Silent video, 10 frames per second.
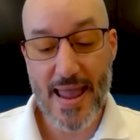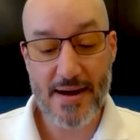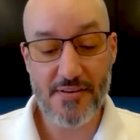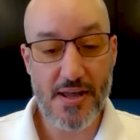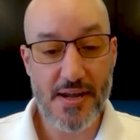
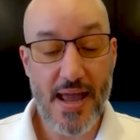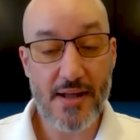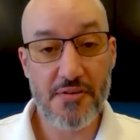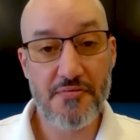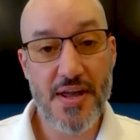an
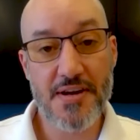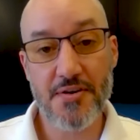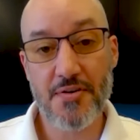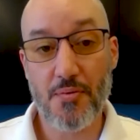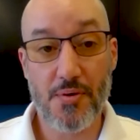
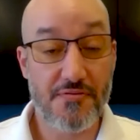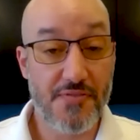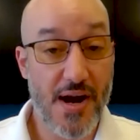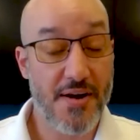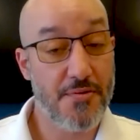elevator or a
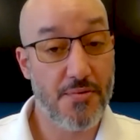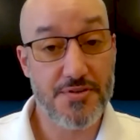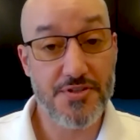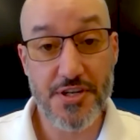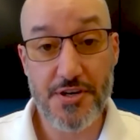fire or
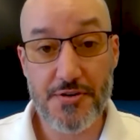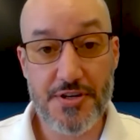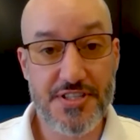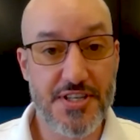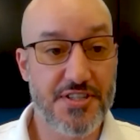a
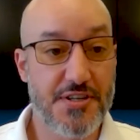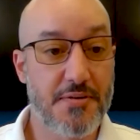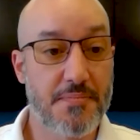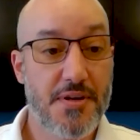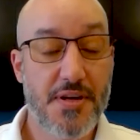security
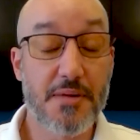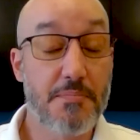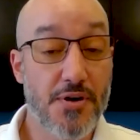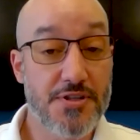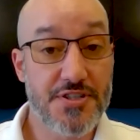system, an
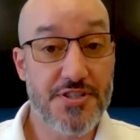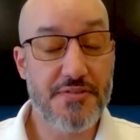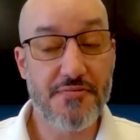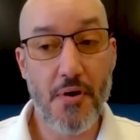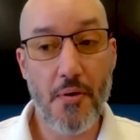emergency
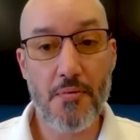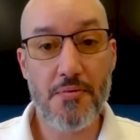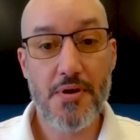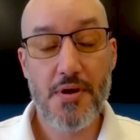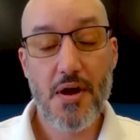phone.